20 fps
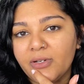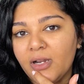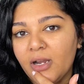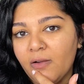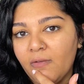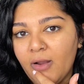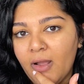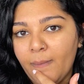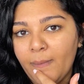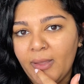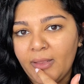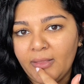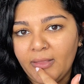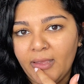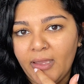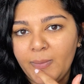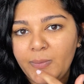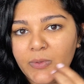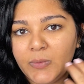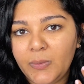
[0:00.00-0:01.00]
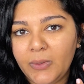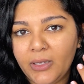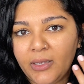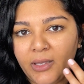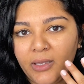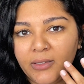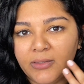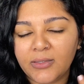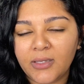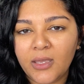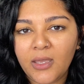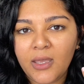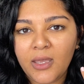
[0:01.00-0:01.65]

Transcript: around my lips because